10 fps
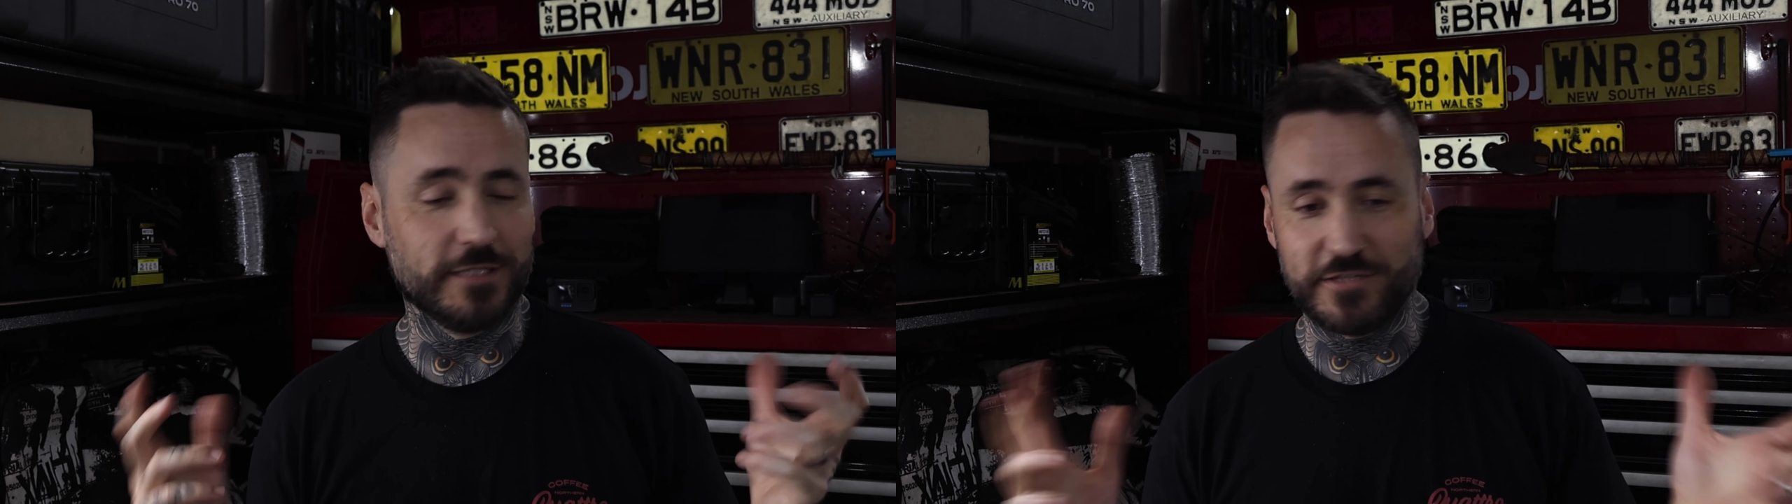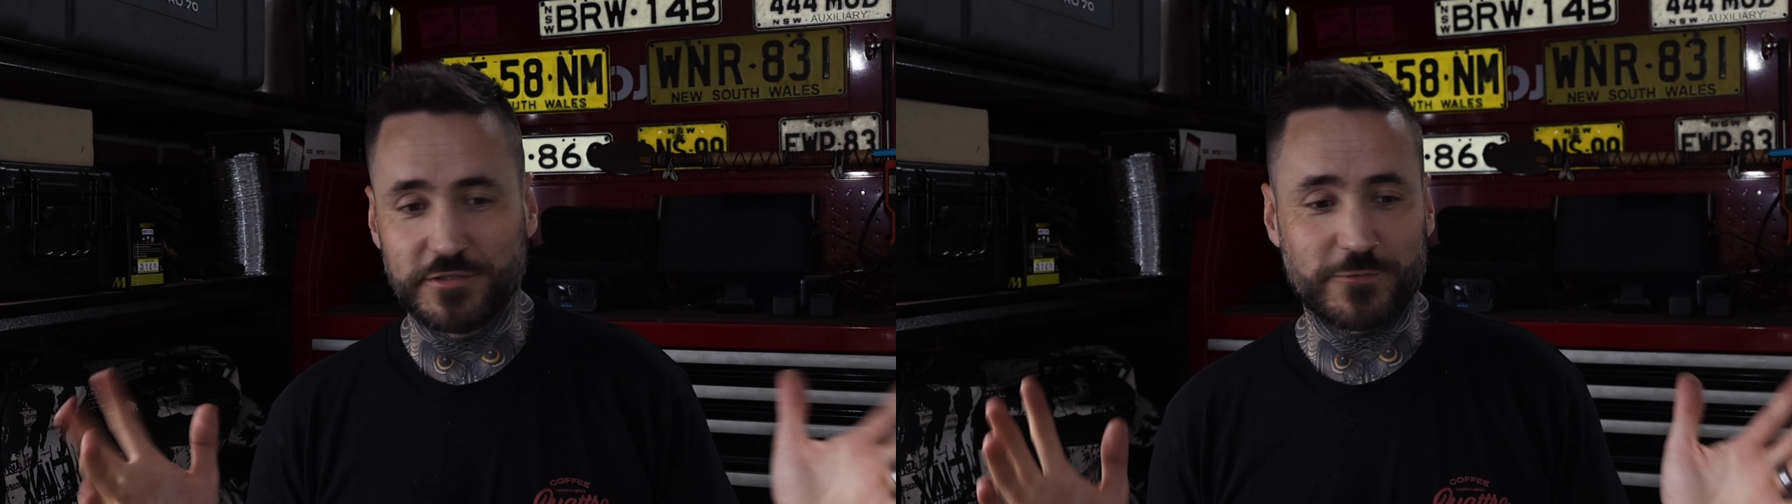
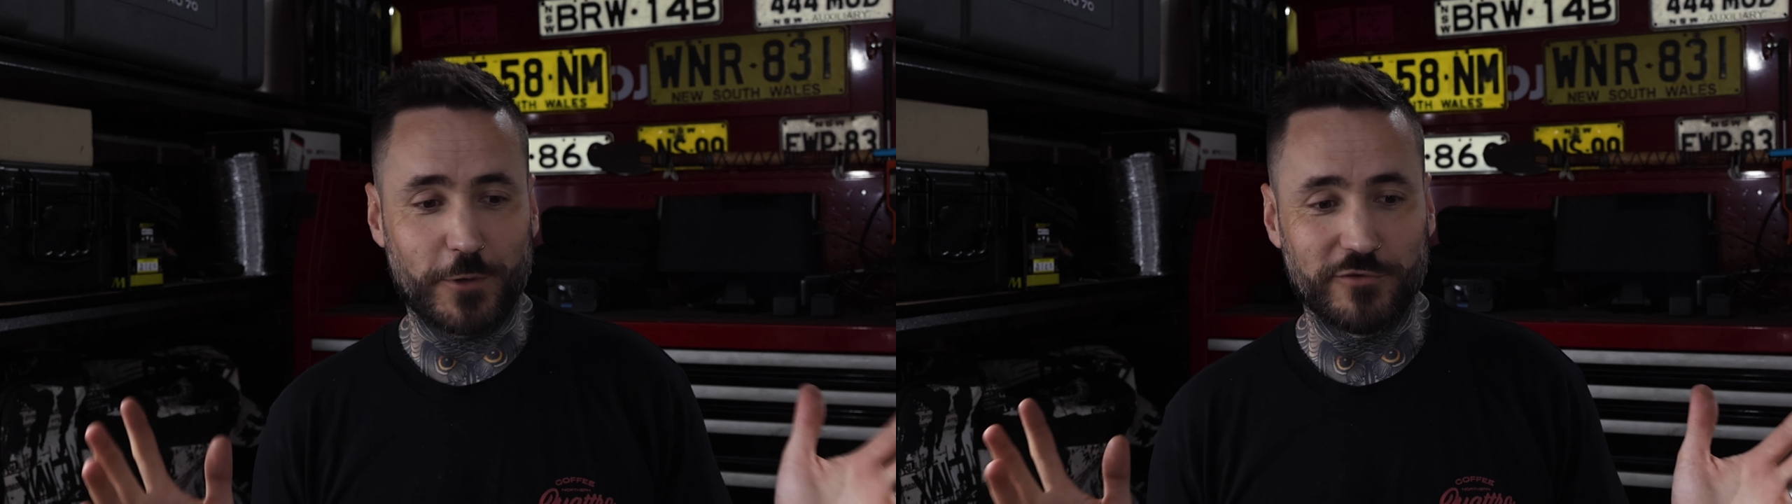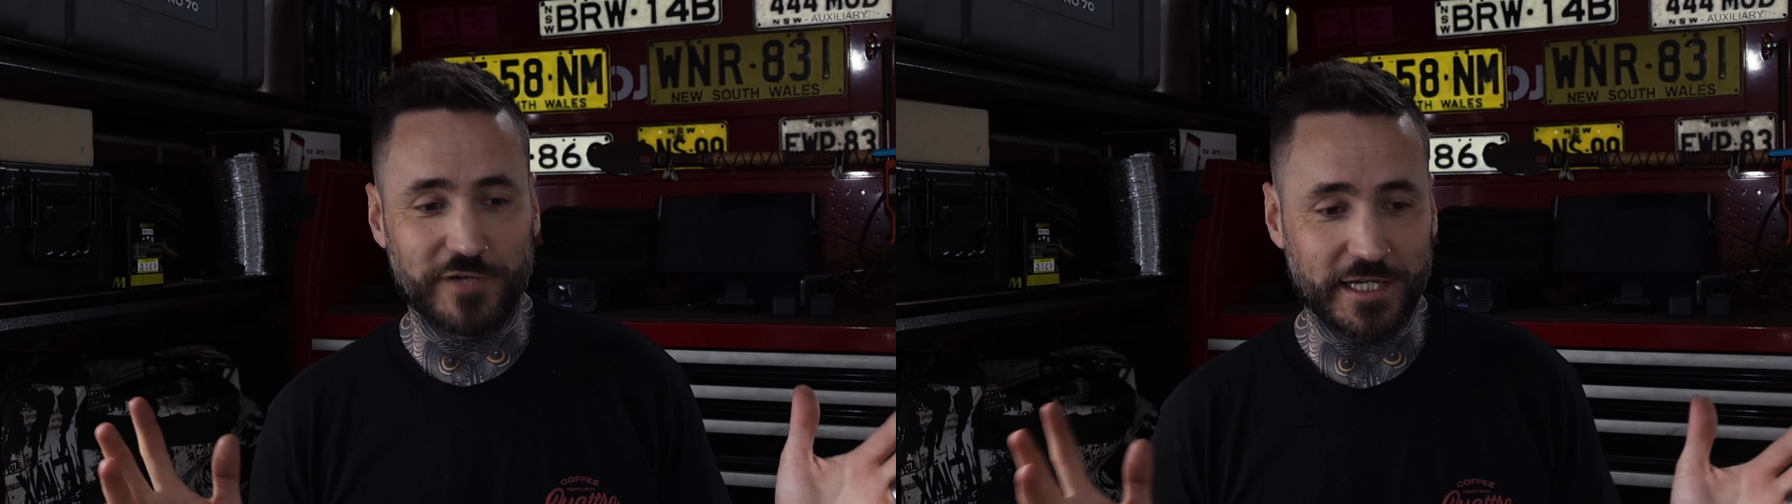leave it
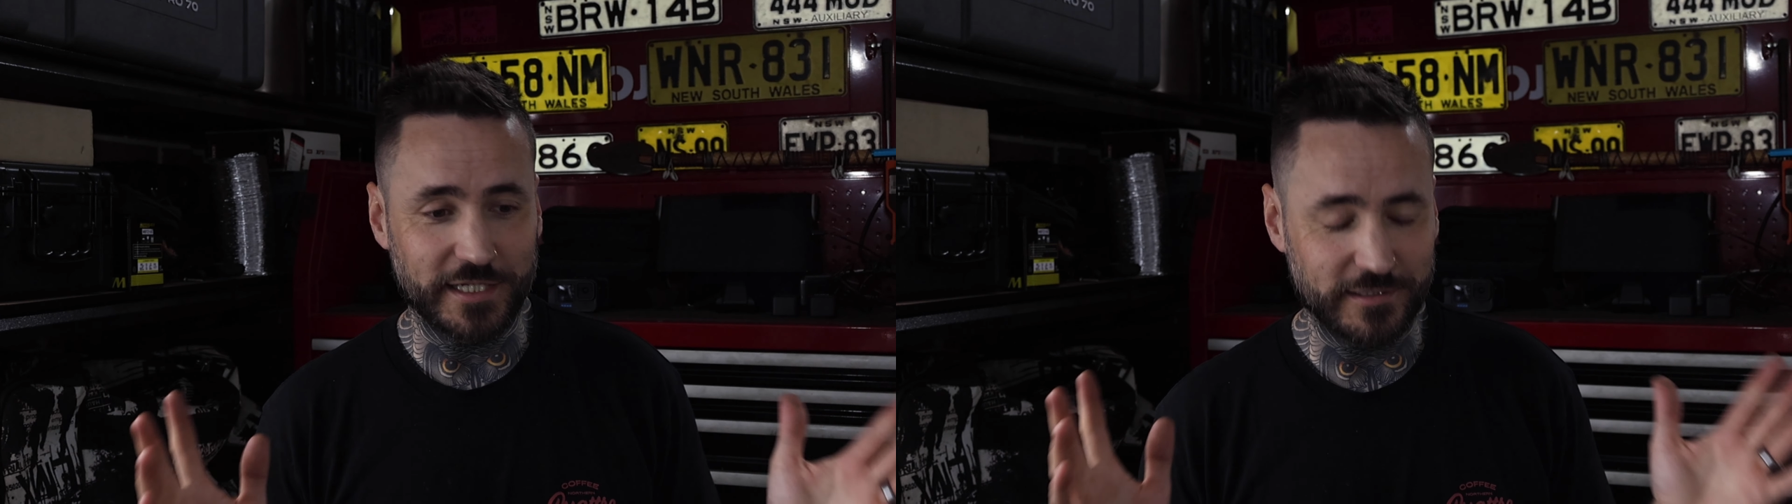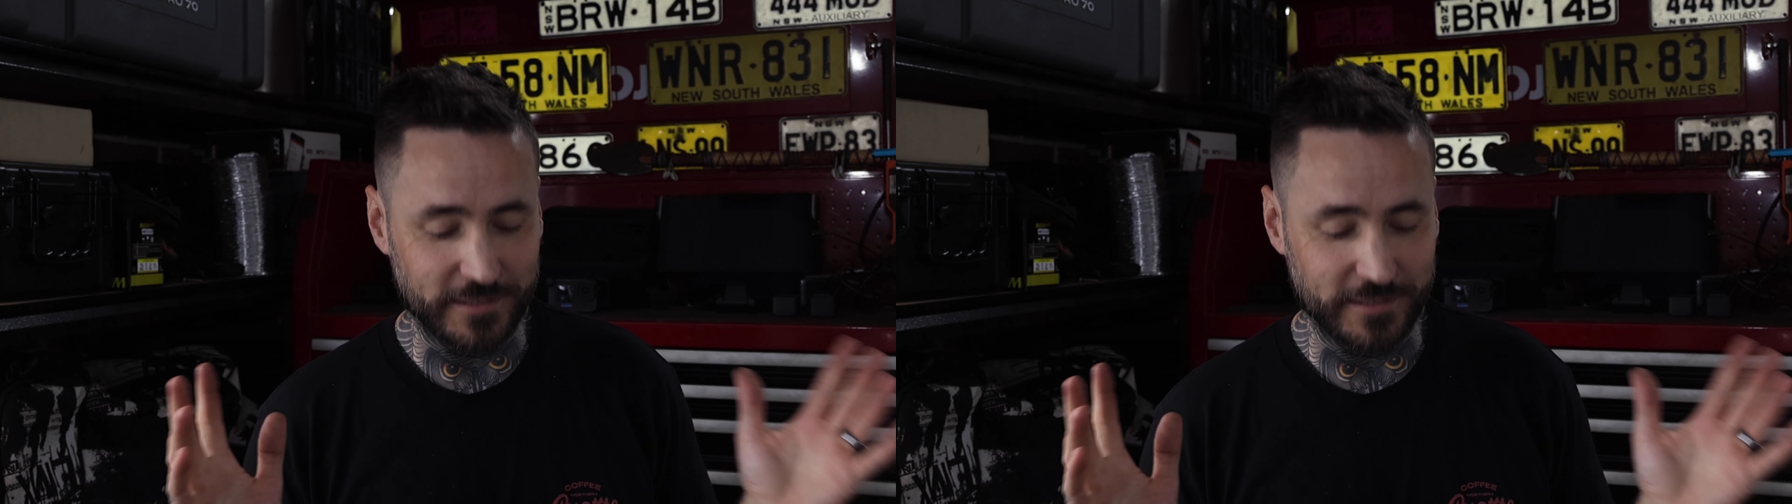12A,